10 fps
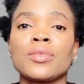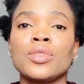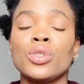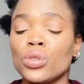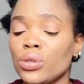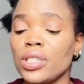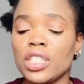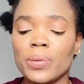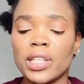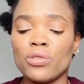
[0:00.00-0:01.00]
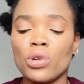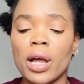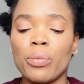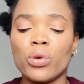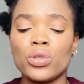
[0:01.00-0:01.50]
So this
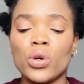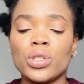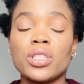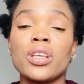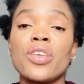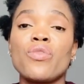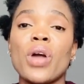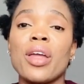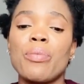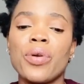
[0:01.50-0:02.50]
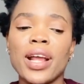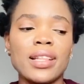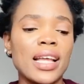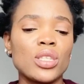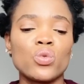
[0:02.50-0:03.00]
particular product, if you are a
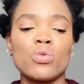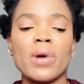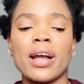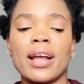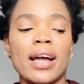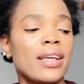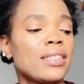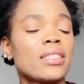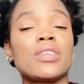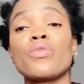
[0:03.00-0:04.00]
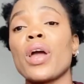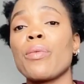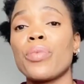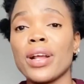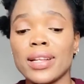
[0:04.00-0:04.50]
pregnant woman, guys, if you are a
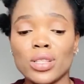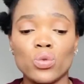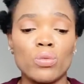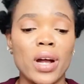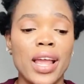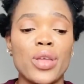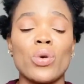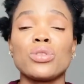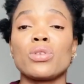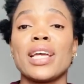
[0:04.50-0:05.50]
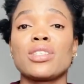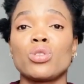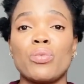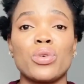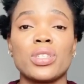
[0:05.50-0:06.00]
pregnant woman, you want to lighten
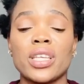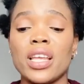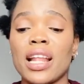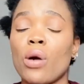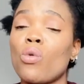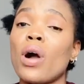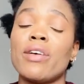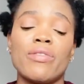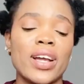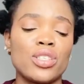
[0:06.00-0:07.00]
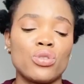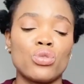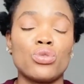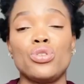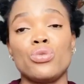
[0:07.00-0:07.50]
up your skin, I will advise you
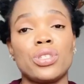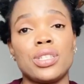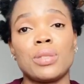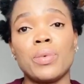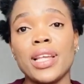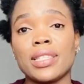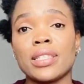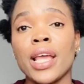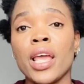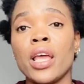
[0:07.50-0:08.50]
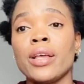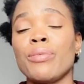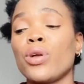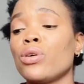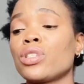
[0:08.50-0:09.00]
to use this, please,
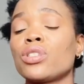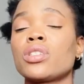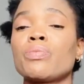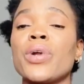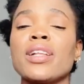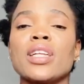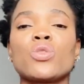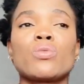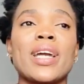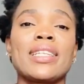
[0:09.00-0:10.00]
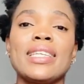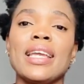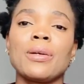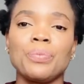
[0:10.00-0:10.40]
because pregnant woman, I think